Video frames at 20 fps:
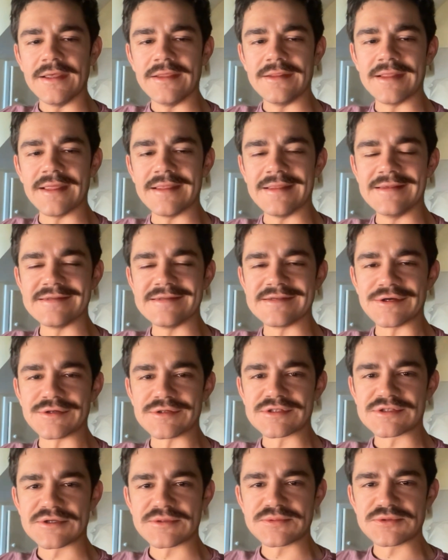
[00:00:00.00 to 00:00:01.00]
is our
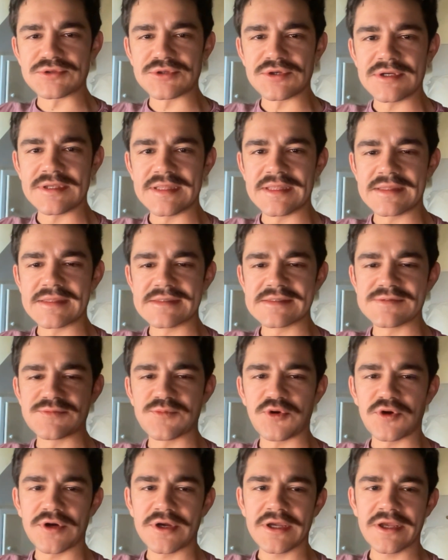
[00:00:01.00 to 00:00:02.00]
scripture reading this
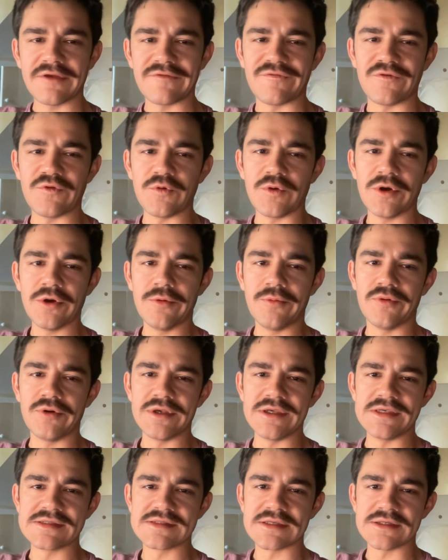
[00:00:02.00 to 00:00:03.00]
morning. If you will,
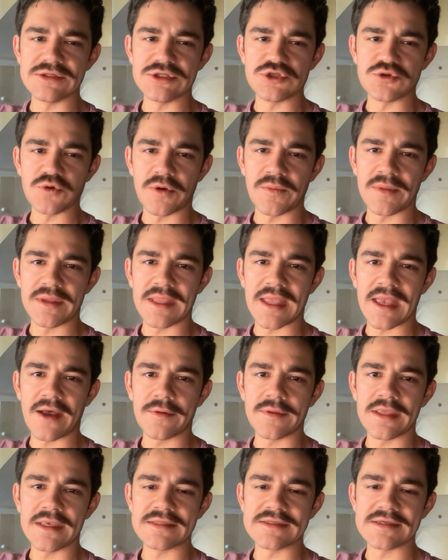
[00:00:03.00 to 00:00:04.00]
please join me now
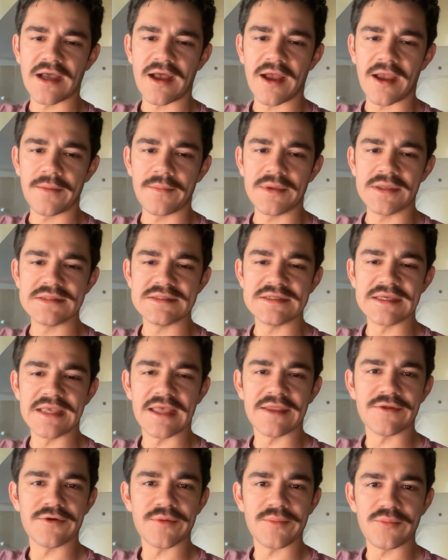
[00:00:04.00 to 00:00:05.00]
in a time
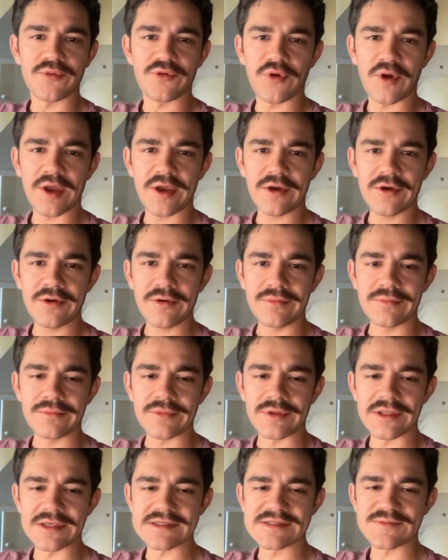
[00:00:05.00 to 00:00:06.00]
together in prayer.
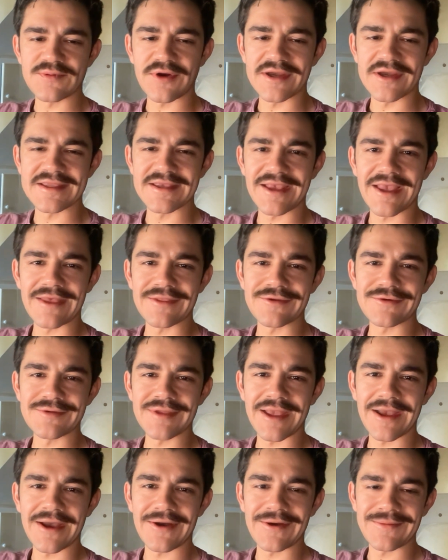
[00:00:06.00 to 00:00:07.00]
Let us pray together
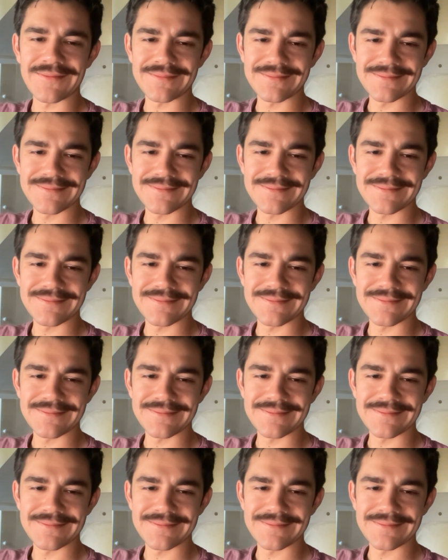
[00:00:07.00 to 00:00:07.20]
now.